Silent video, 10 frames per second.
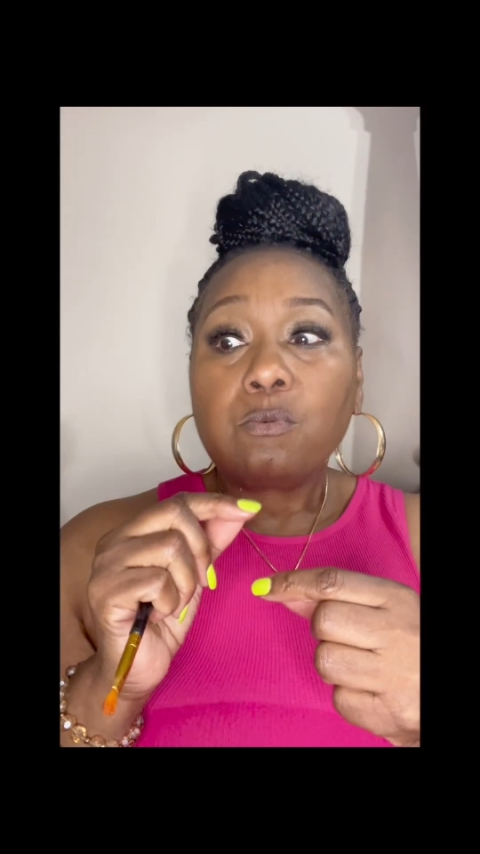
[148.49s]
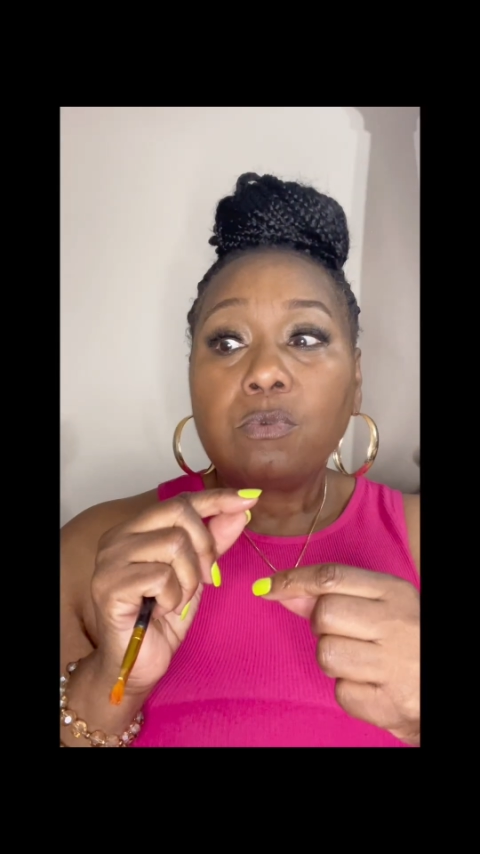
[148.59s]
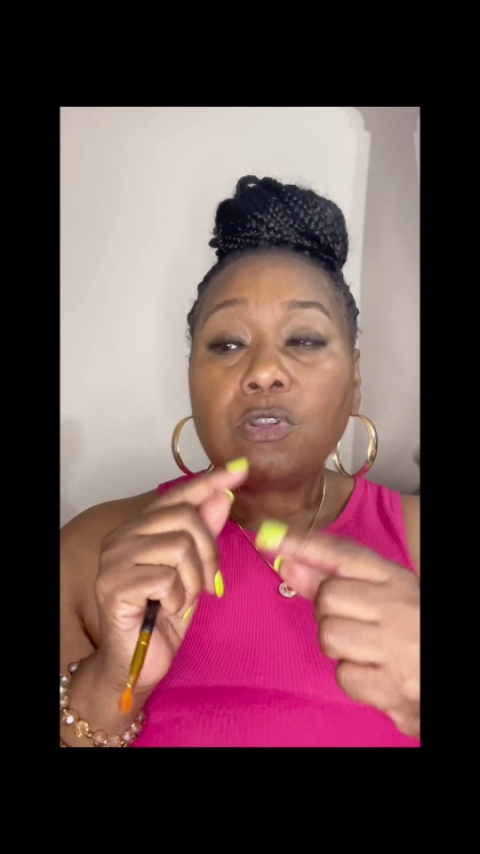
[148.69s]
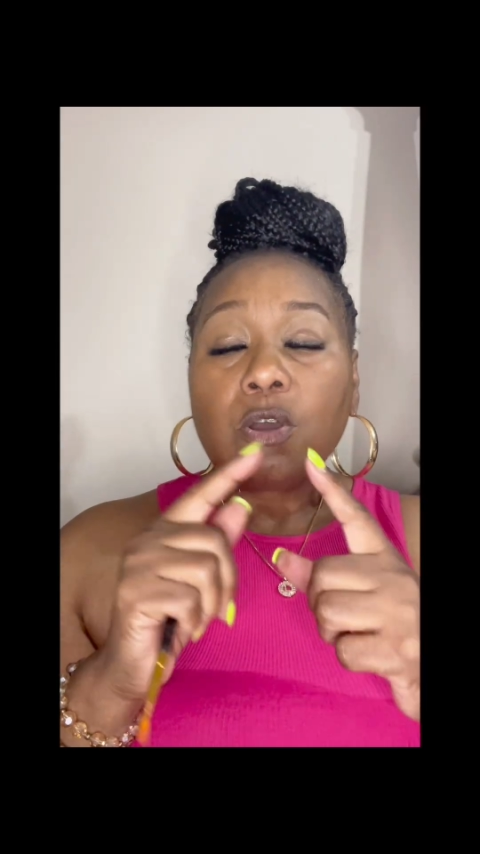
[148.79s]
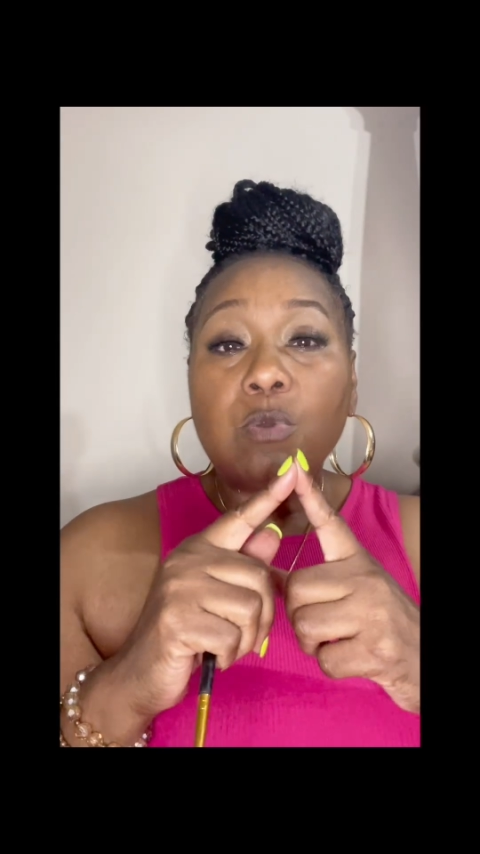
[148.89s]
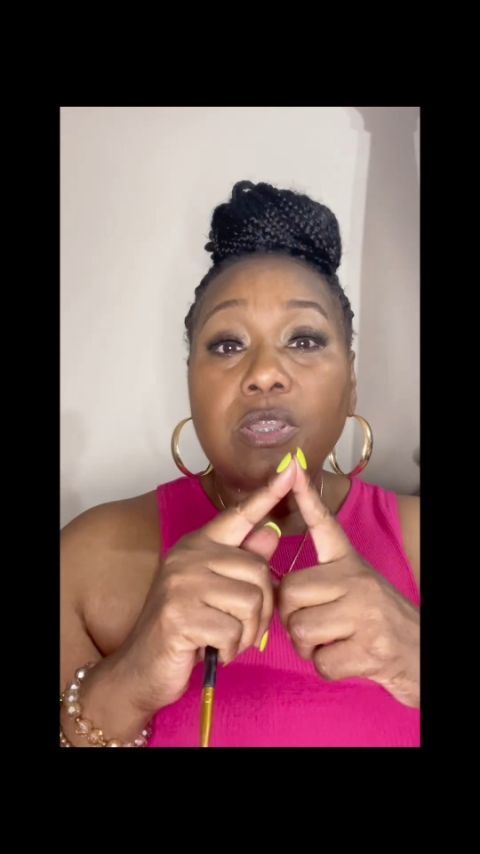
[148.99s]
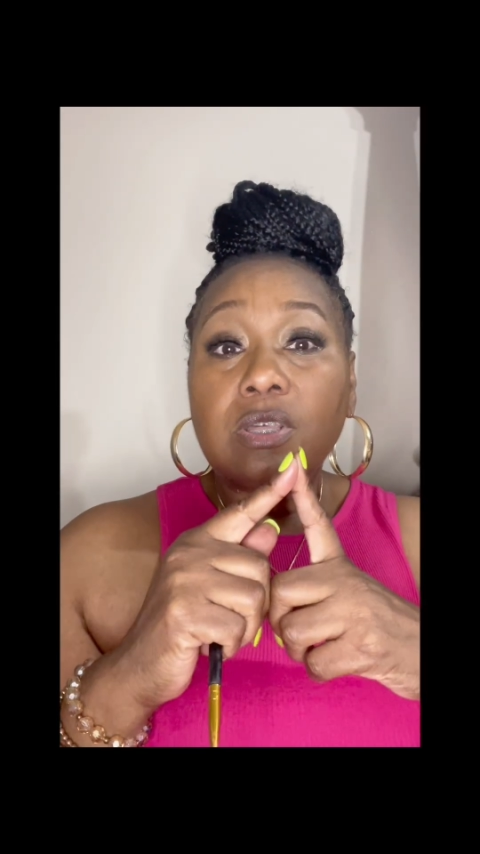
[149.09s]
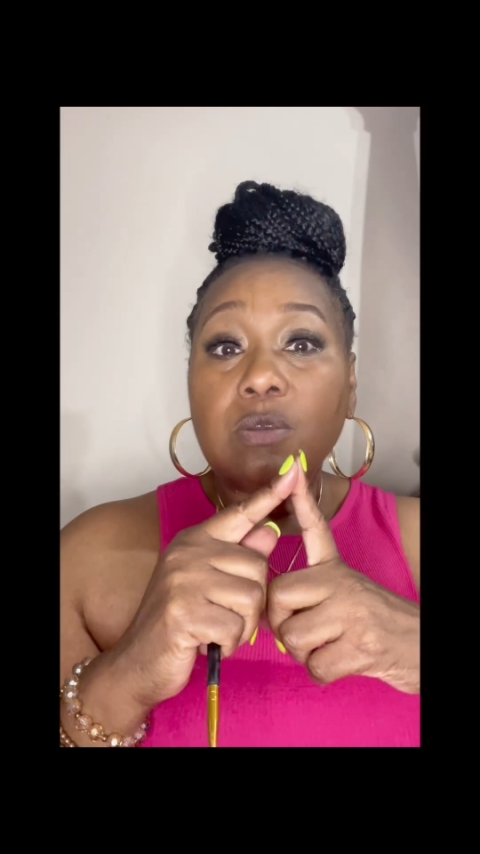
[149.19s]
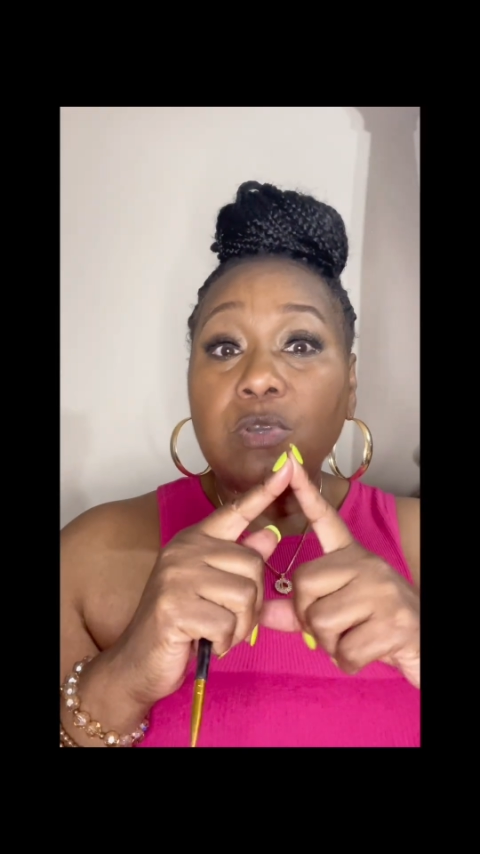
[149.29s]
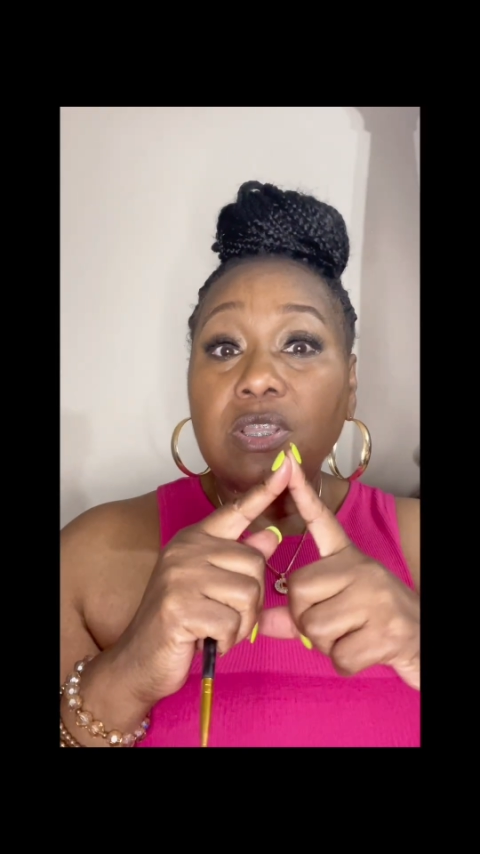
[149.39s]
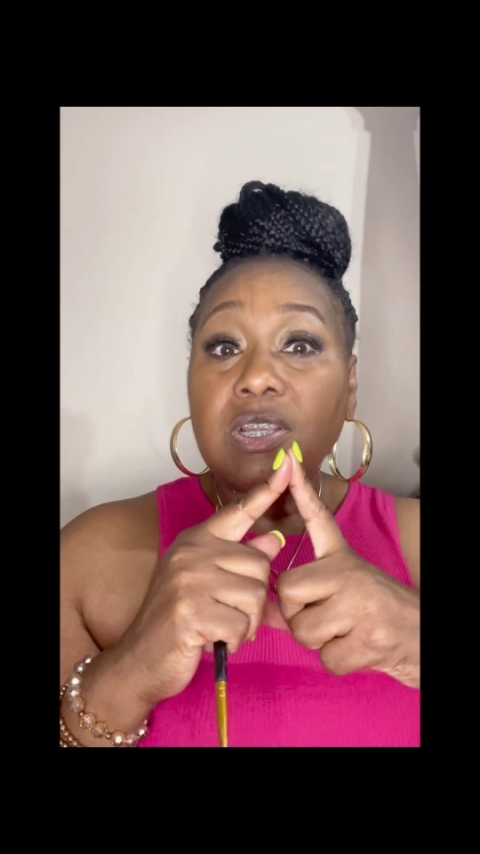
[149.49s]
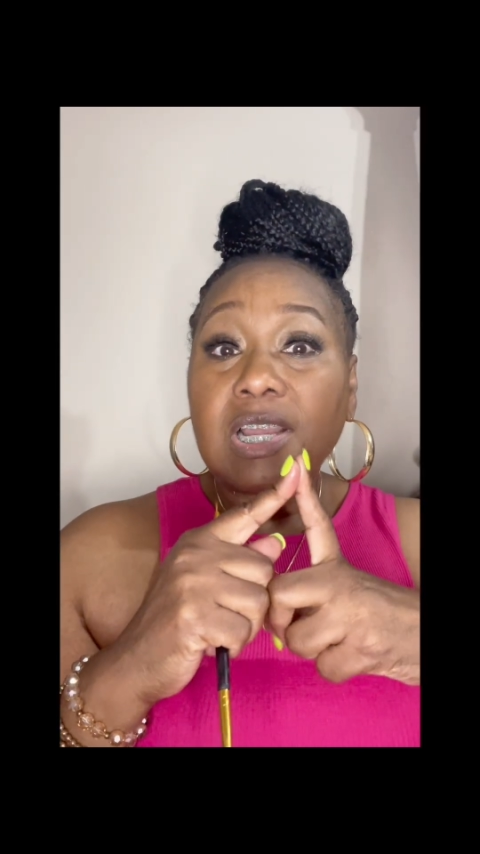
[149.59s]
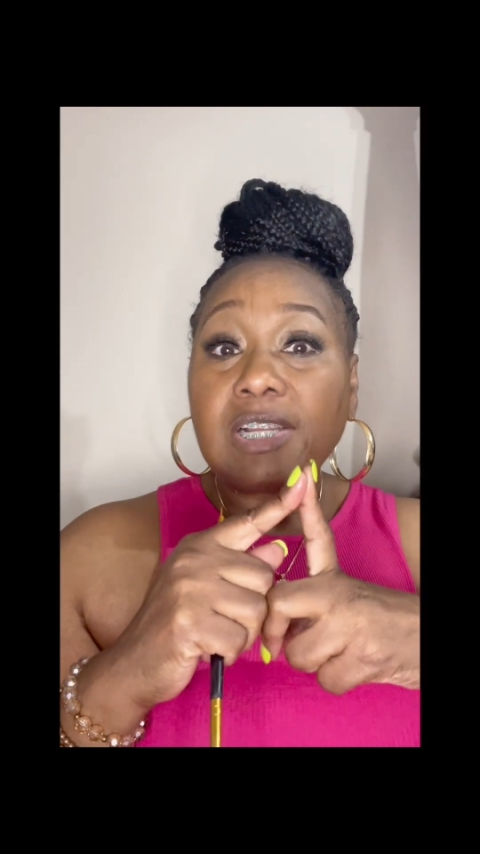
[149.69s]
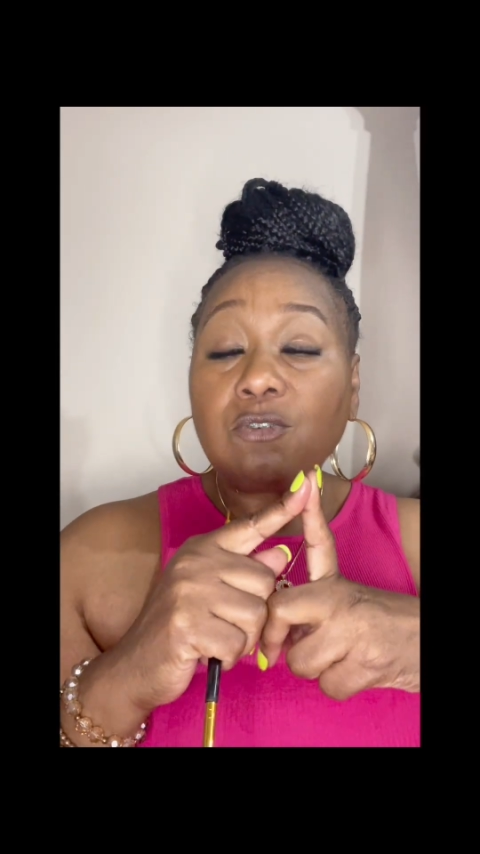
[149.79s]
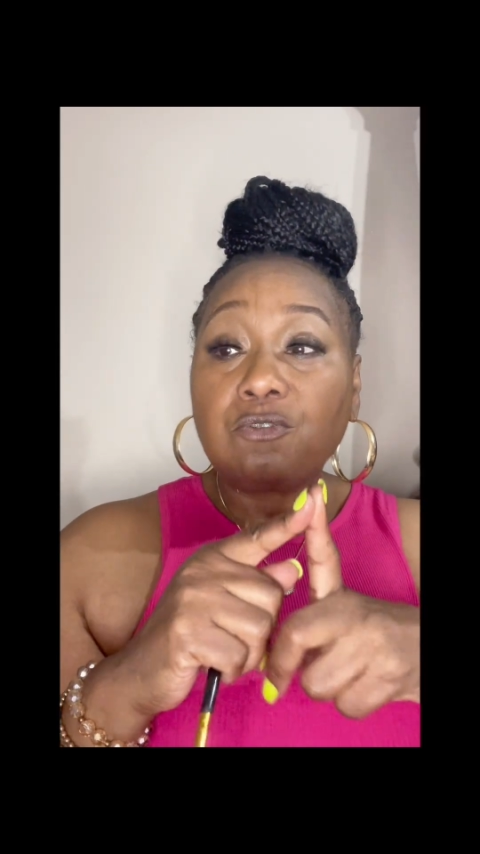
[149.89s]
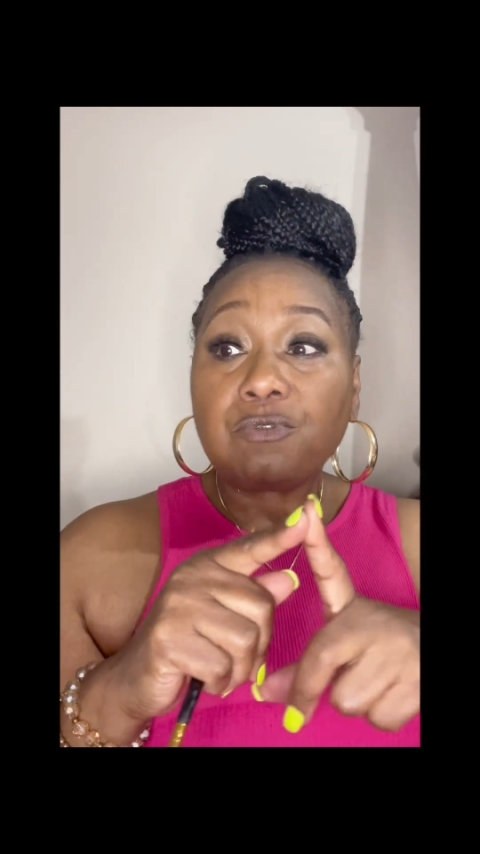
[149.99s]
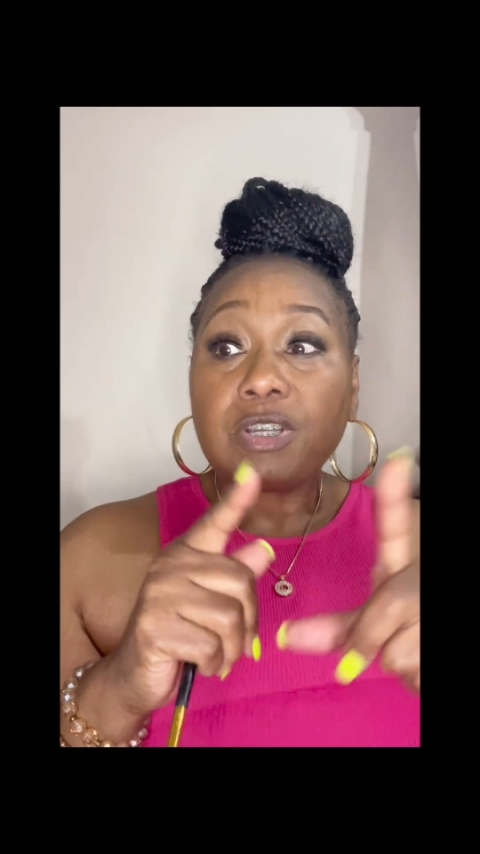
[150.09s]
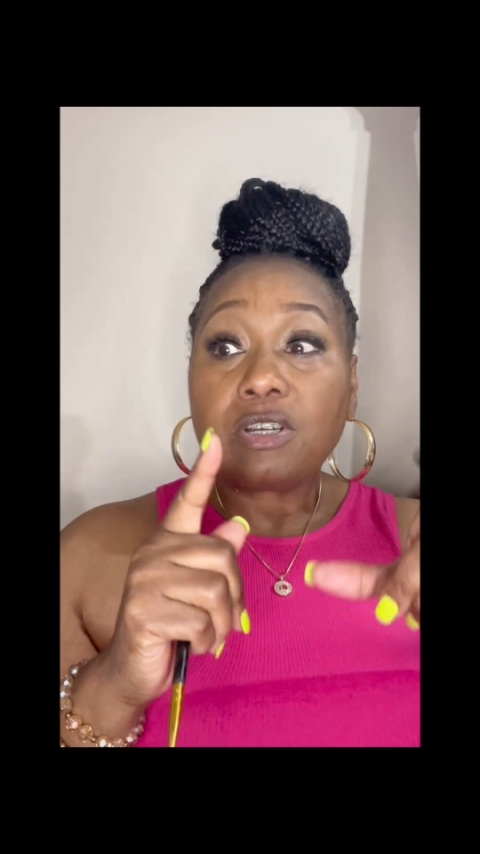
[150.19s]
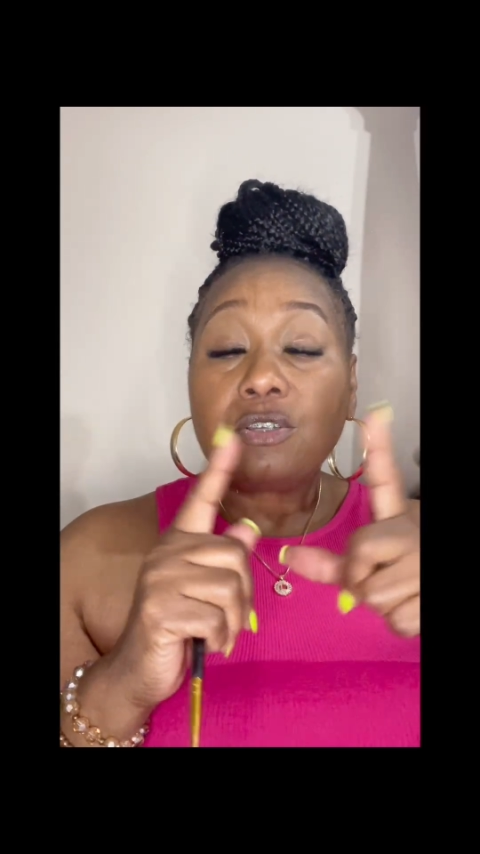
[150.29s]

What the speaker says: you know, with the electric drill,